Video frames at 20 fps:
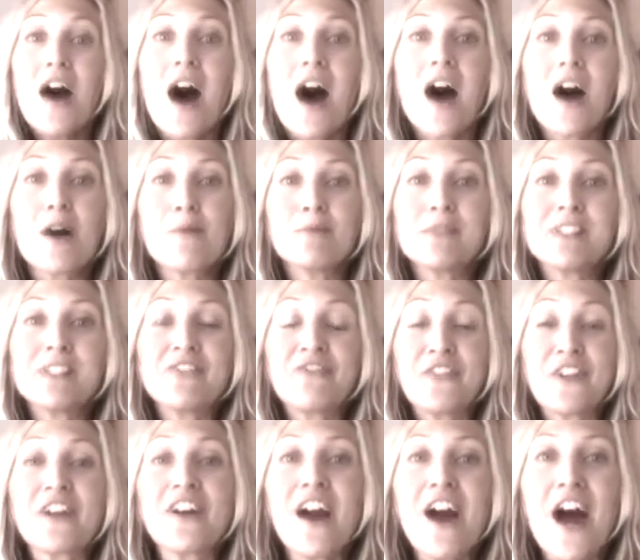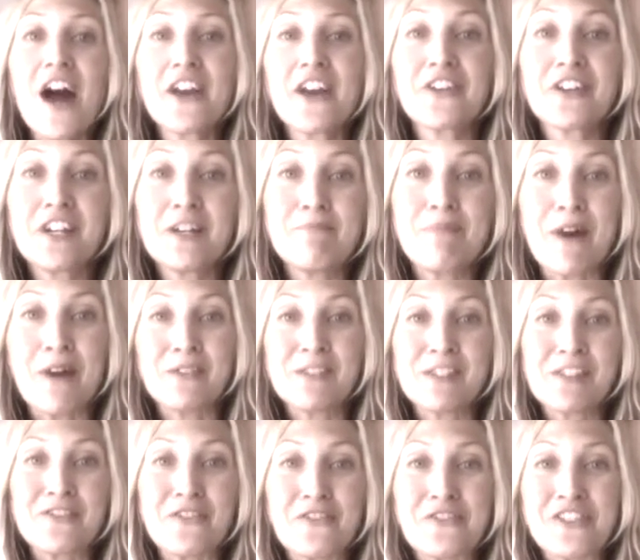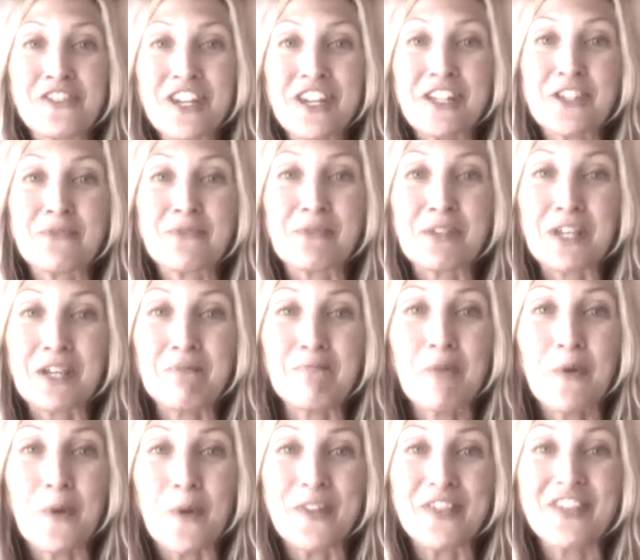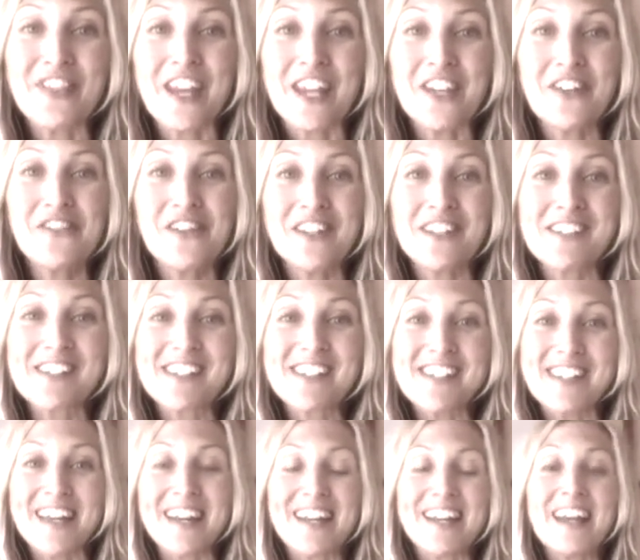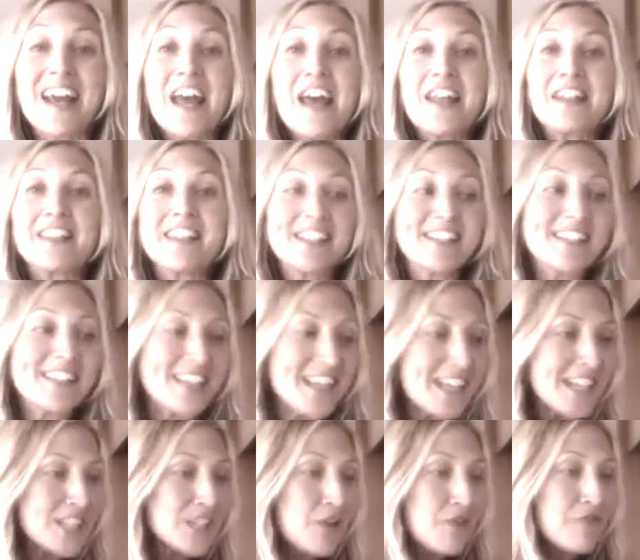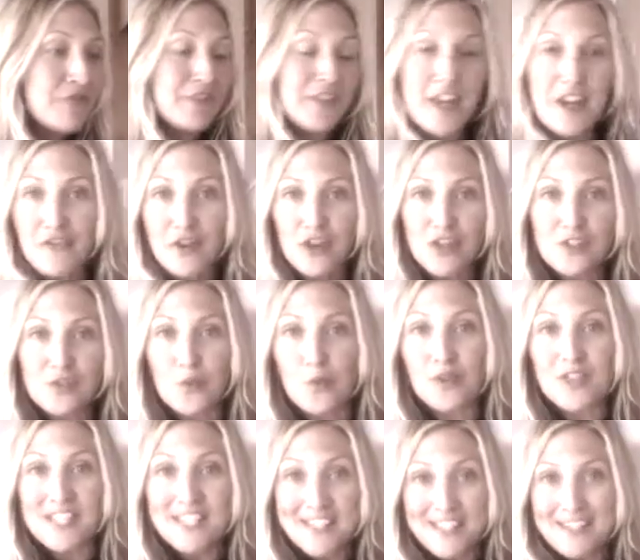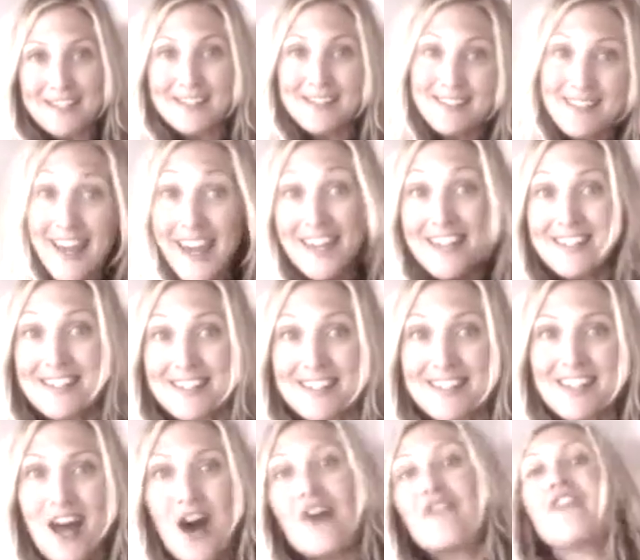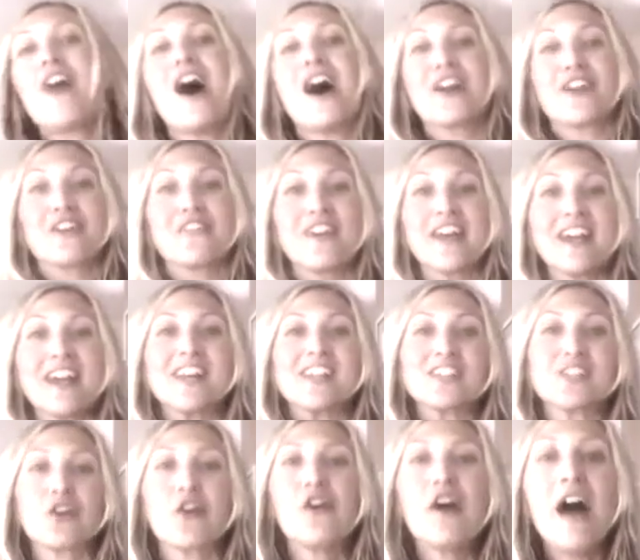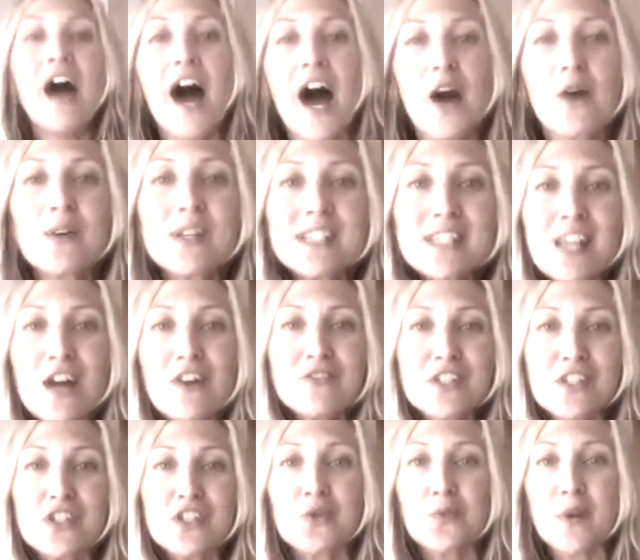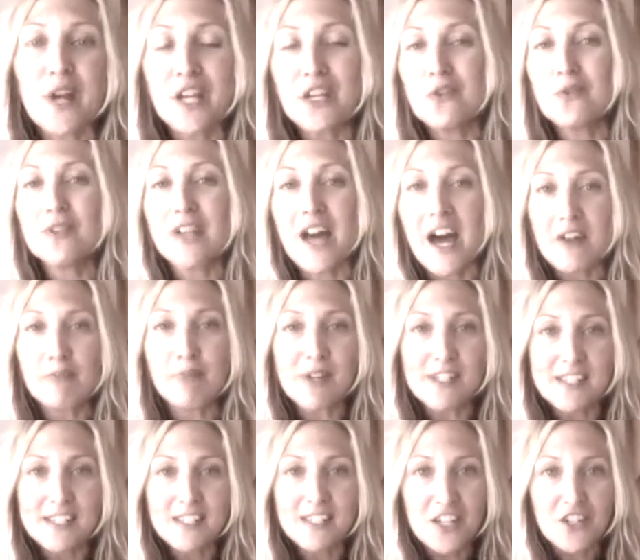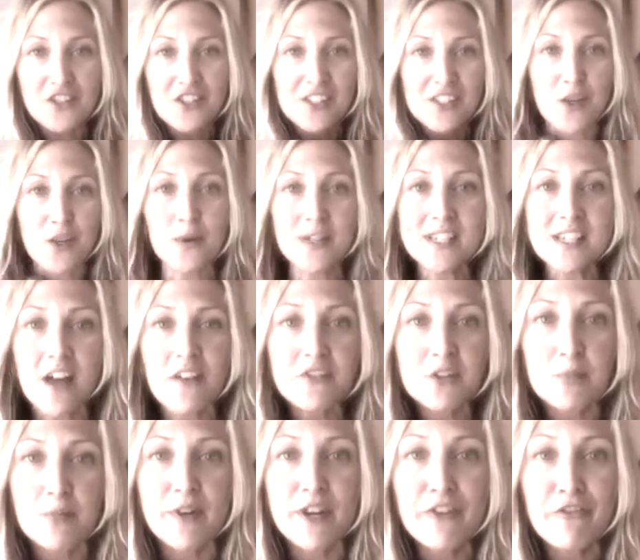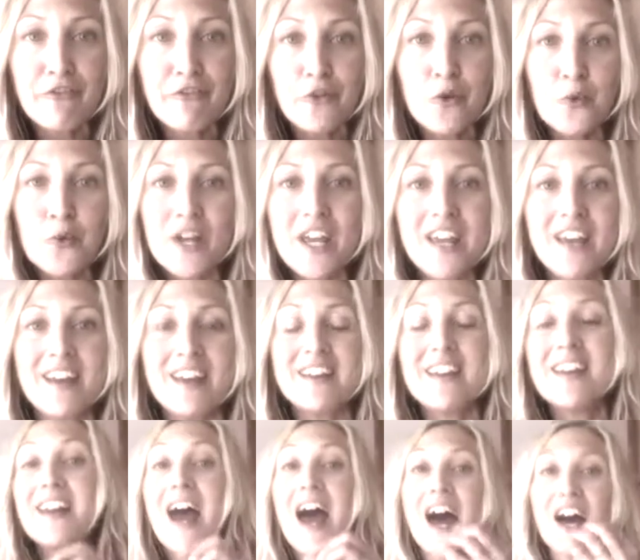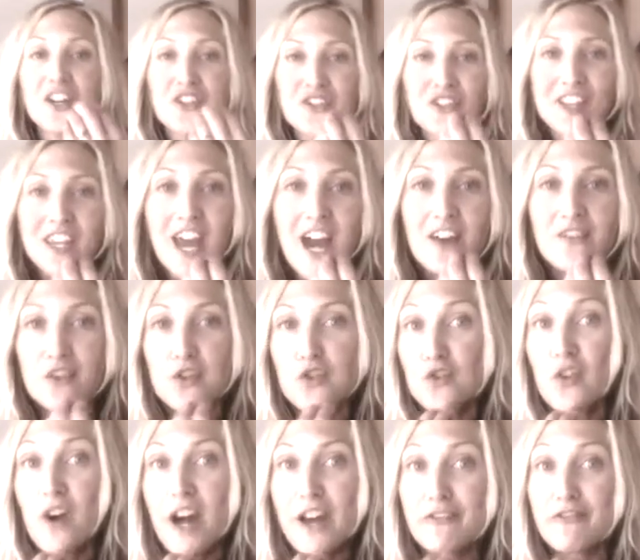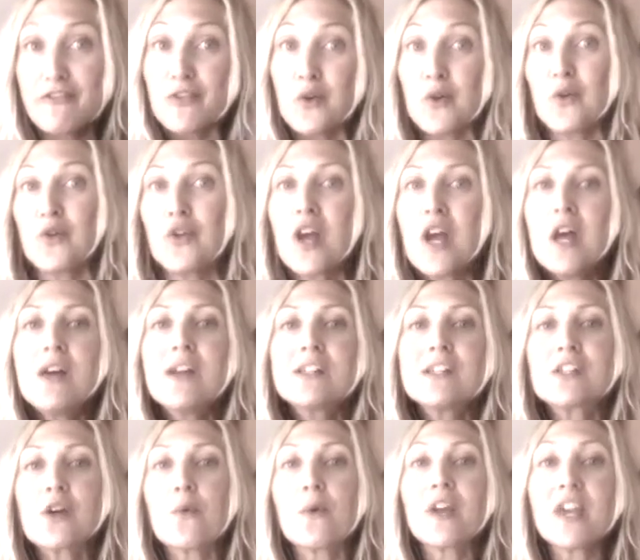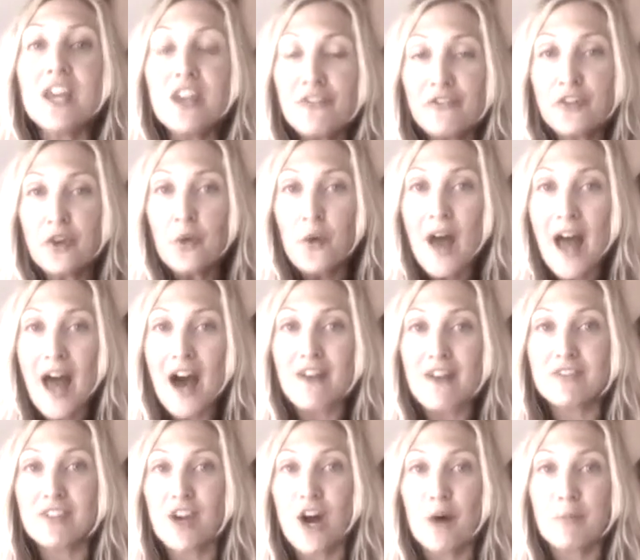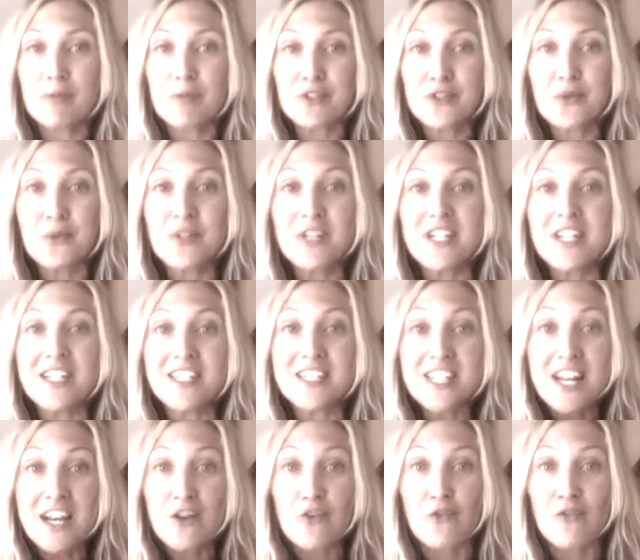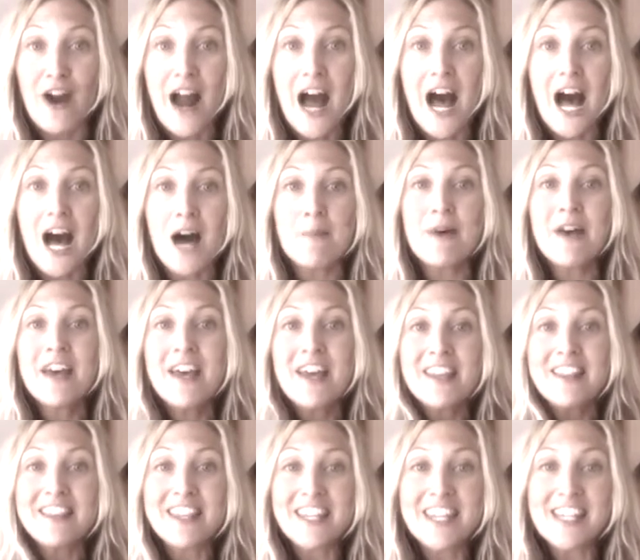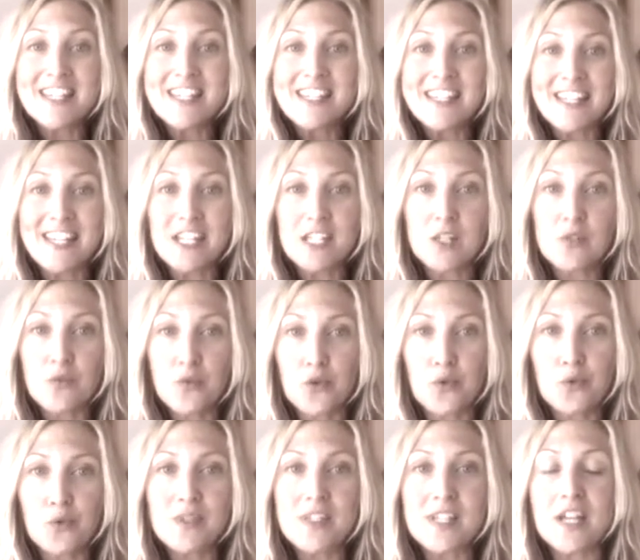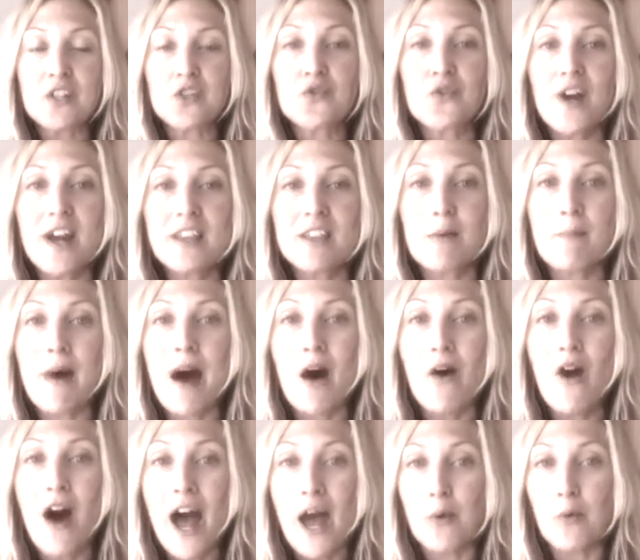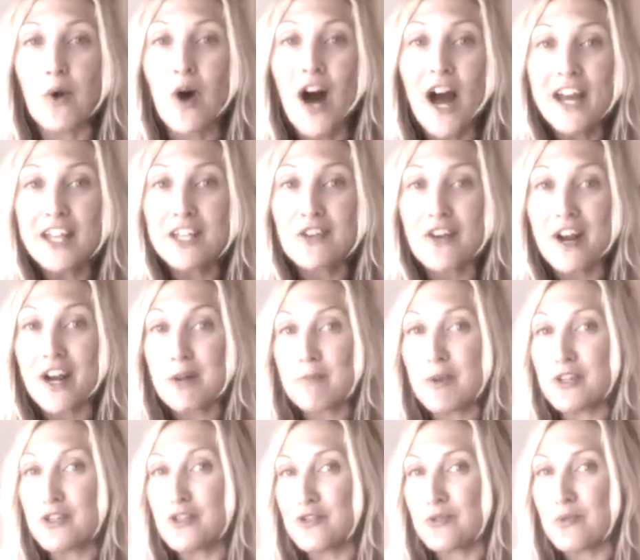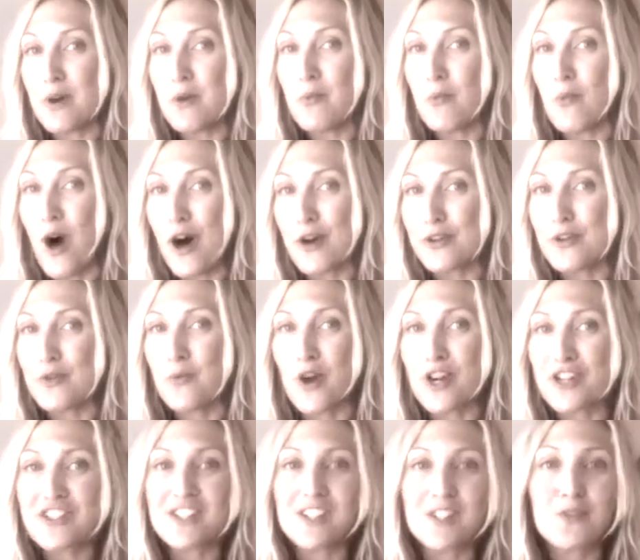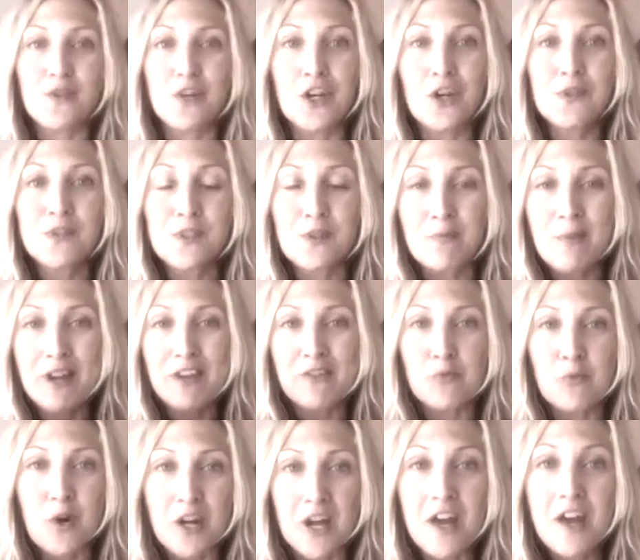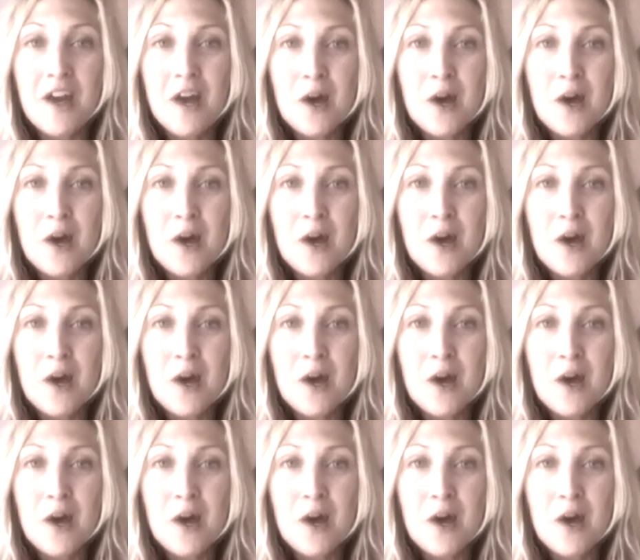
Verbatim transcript: um, to figure out how you're going to balance the dosha, it's really important that you understand the six flavors or the six tastes of Ayurveda. So I always love to do when I do live presentations, I always love to bring food in and actually have you try food. So if you have the opportunity to grab these six foods and try them out, I will highly recommend you do it while you watch this video. So you might even want to